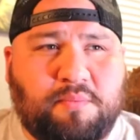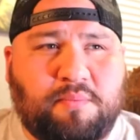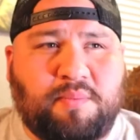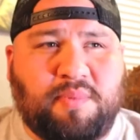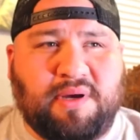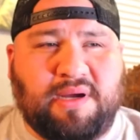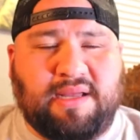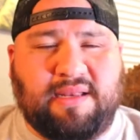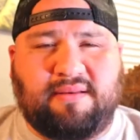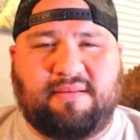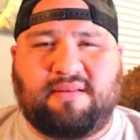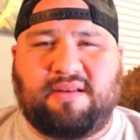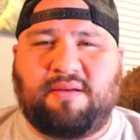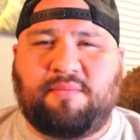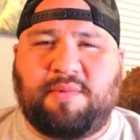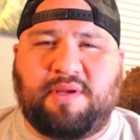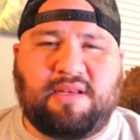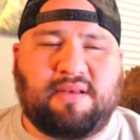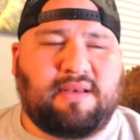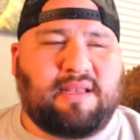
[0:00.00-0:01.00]
But I
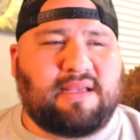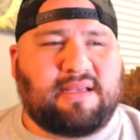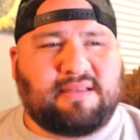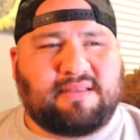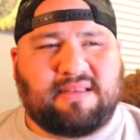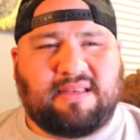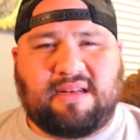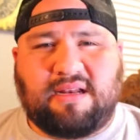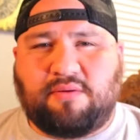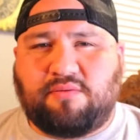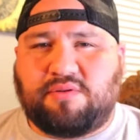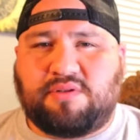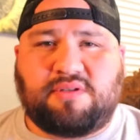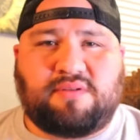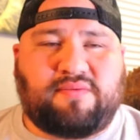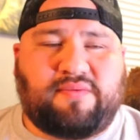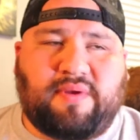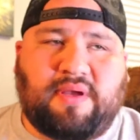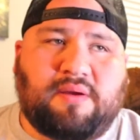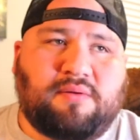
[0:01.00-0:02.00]
mean, like I said, I
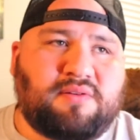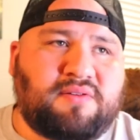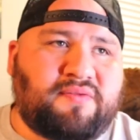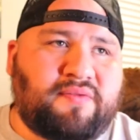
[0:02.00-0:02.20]
was